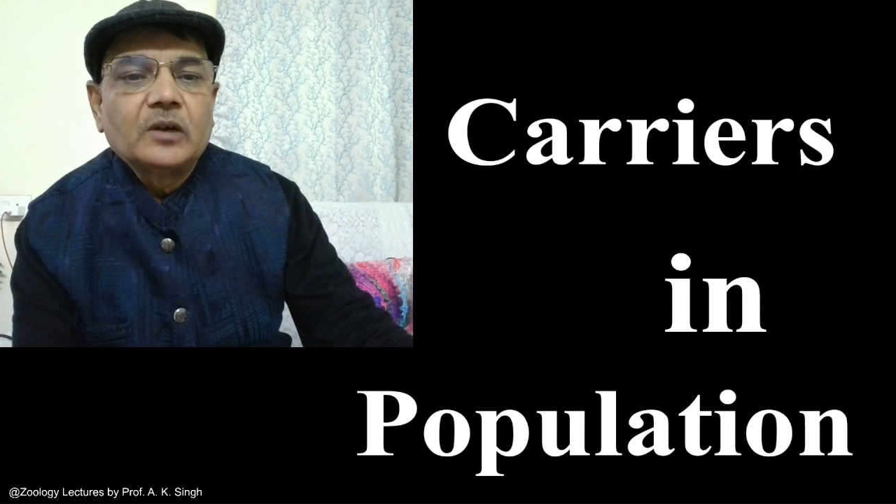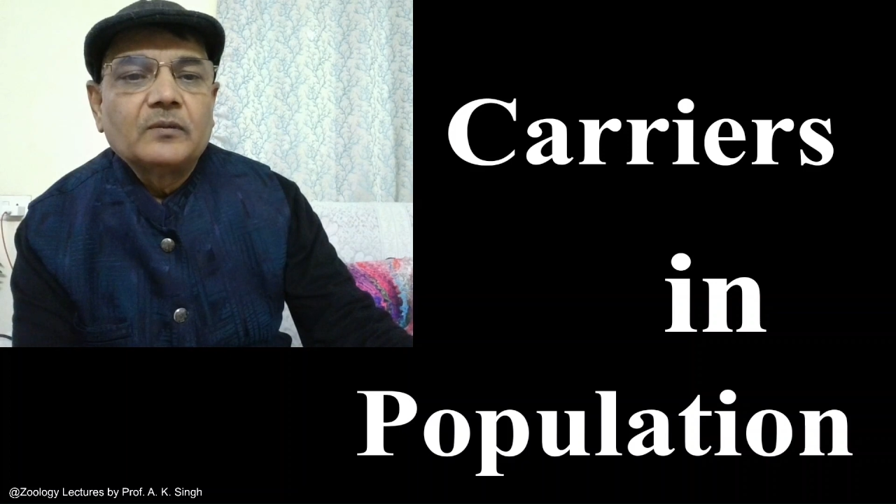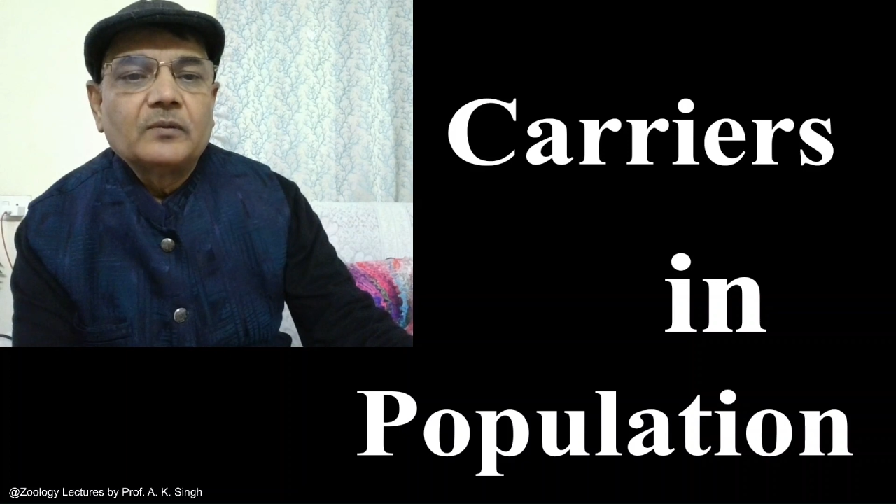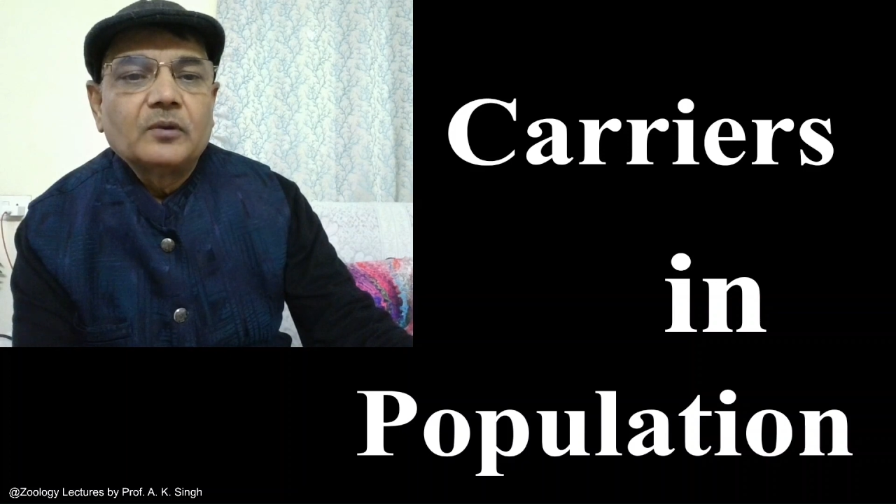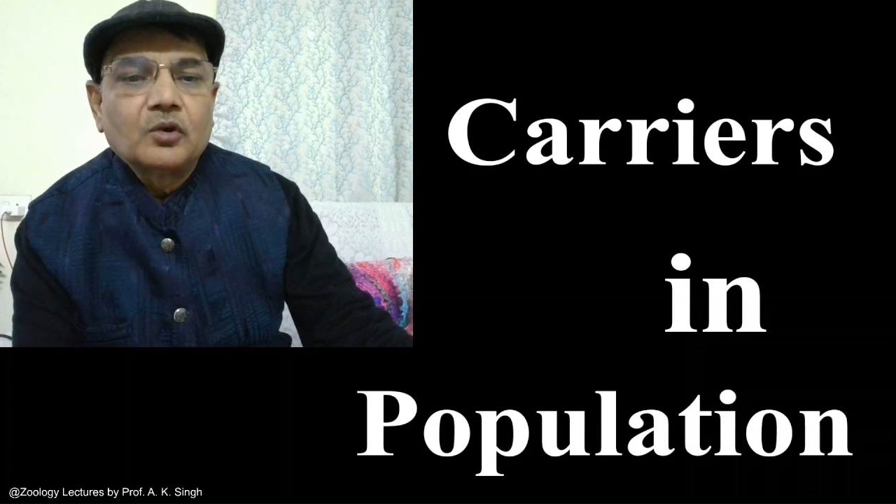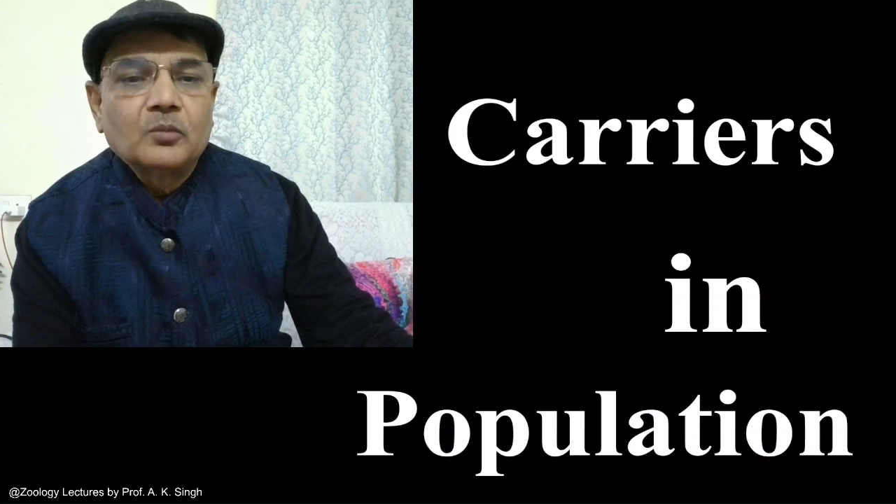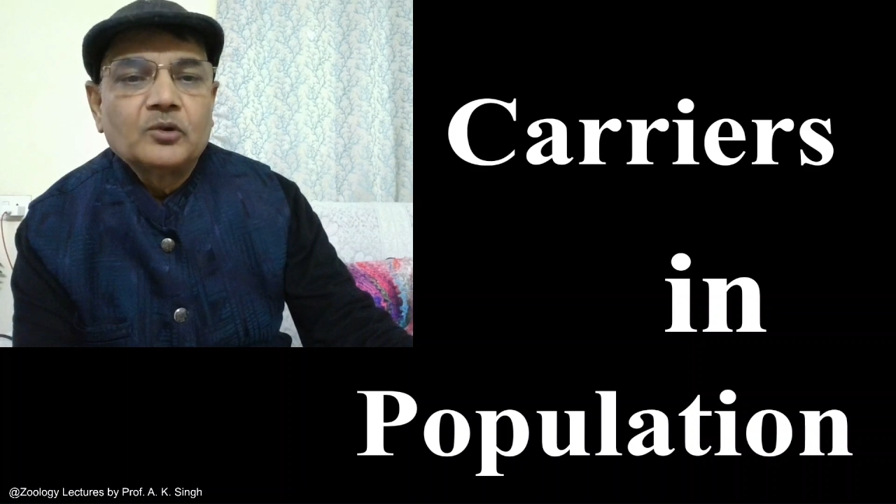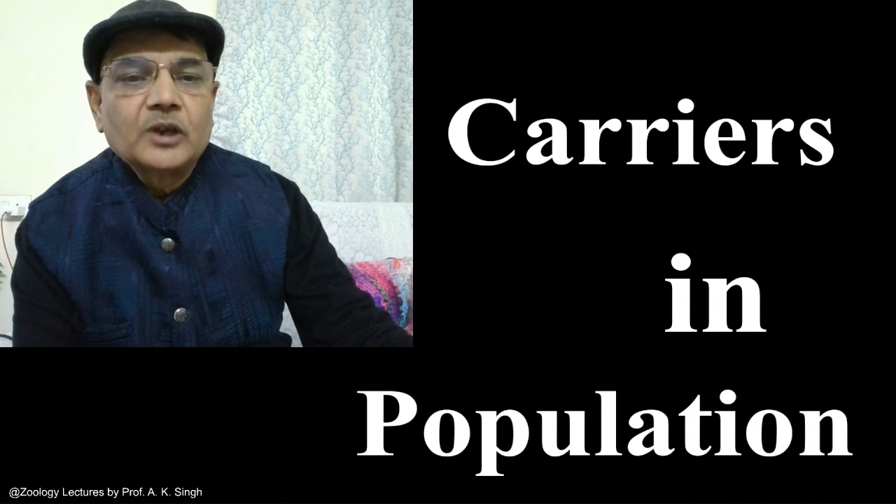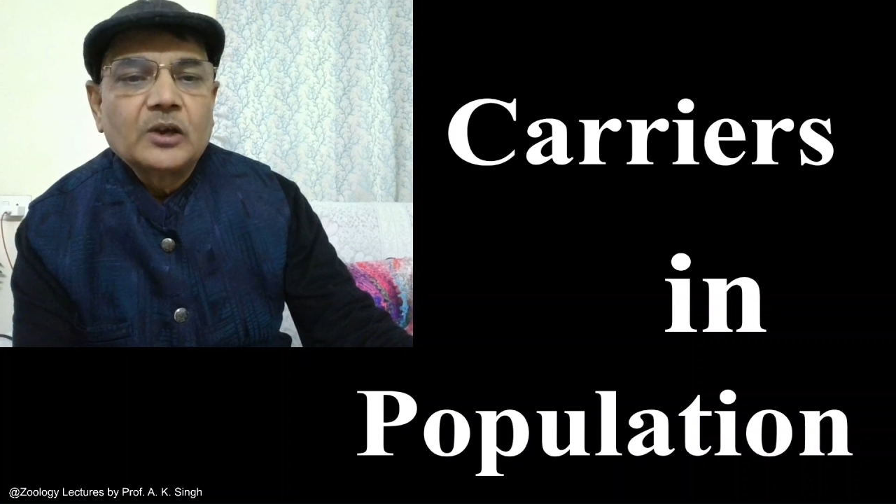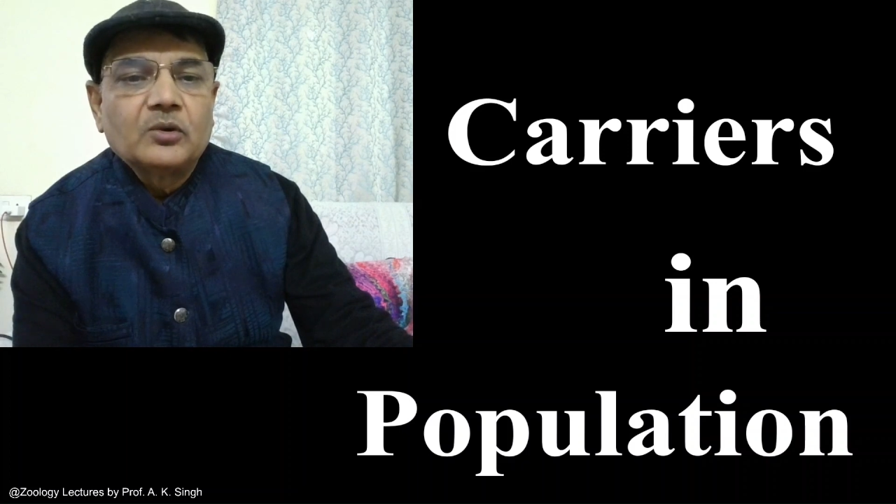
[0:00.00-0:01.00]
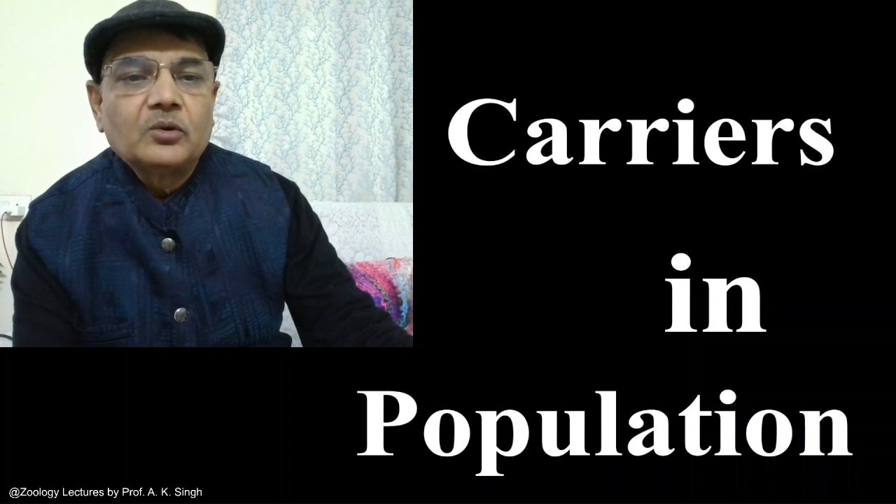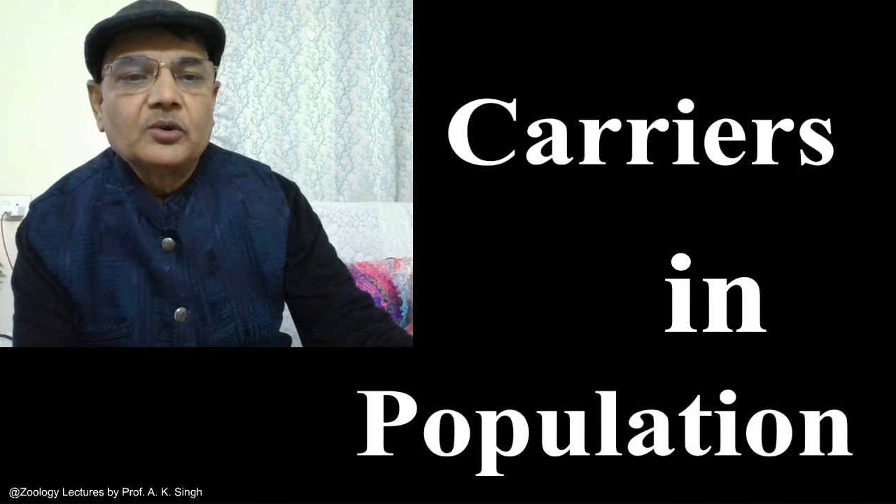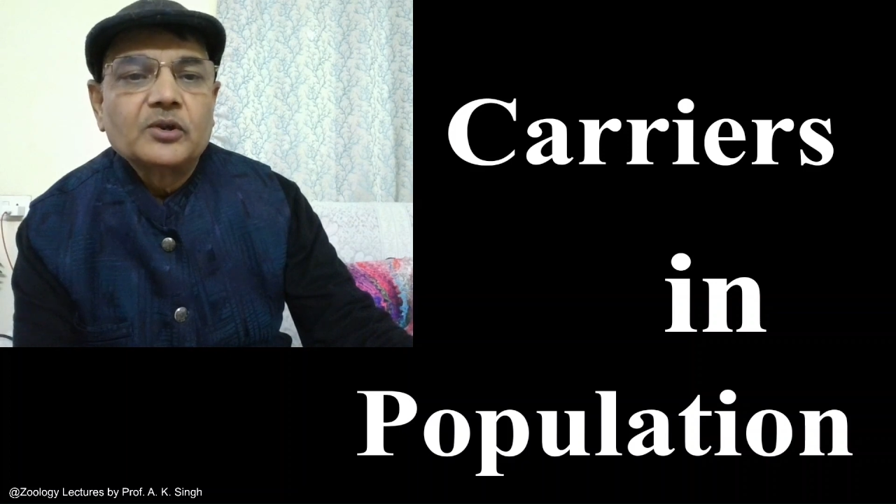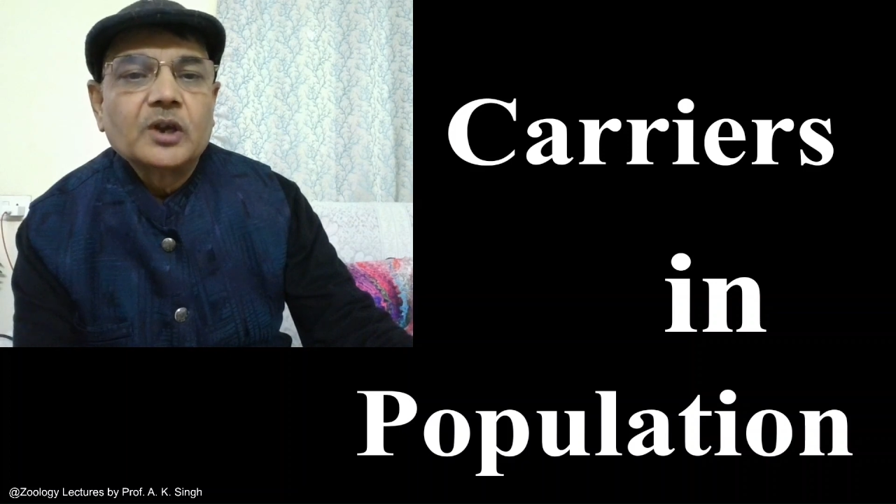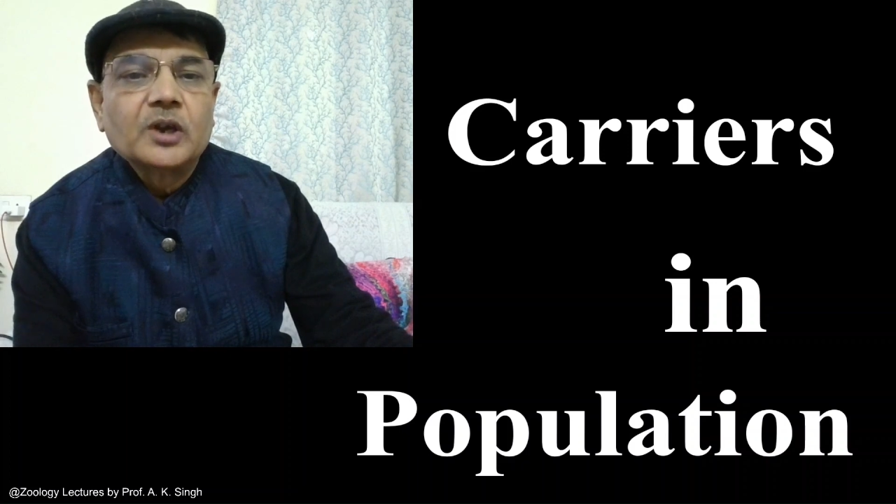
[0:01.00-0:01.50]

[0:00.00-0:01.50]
of homozygotes